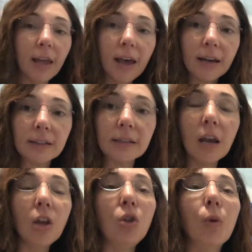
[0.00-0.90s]
S.
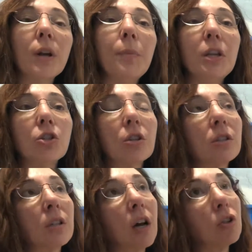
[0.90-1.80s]
You want to make sure
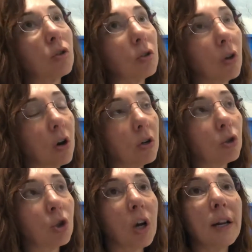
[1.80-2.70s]
it's not long
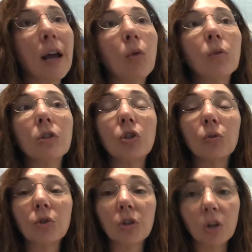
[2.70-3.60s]
drawn out where the
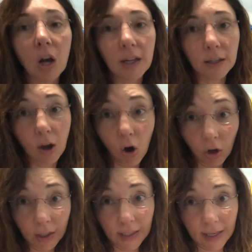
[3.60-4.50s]
children are not
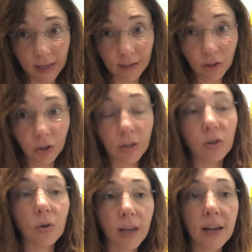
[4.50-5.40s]
all engaged. It's
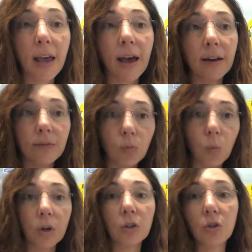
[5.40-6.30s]
okay to have
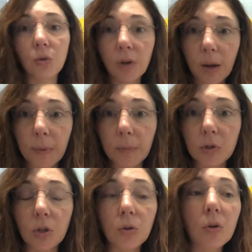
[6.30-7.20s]
one or two come up
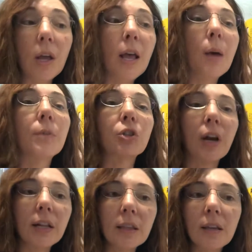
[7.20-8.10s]
too, but try
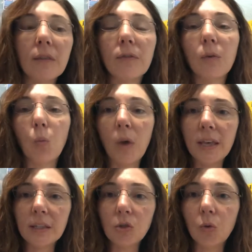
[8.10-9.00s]
to think of
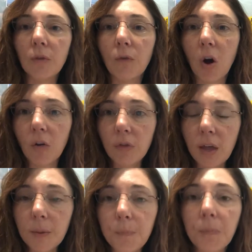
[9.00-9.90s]
ways to involve
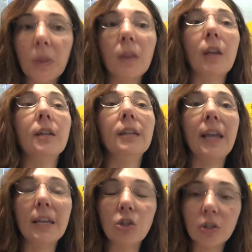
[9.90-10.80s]
them that
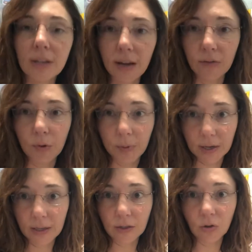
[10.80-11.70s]
engages
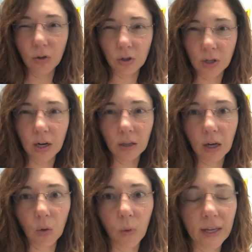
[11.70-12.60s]
everybody, so there's not a
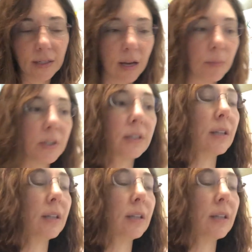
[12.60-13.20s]
lot of wait time, because it